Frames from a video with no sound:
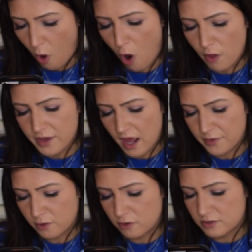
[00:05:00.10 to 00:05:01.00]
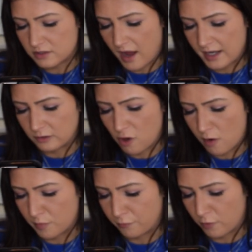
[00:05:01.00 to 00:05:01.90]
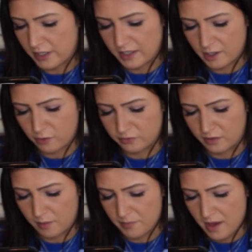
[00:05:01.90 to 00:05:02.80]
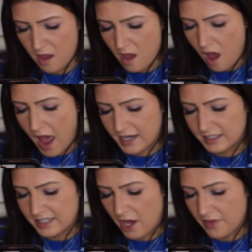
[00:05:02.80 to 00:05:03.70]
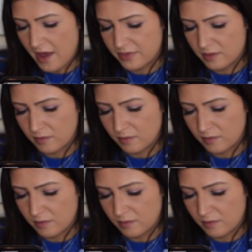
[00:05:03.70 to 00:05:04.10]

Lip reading: All the other girls died long before he killed them. I could tell that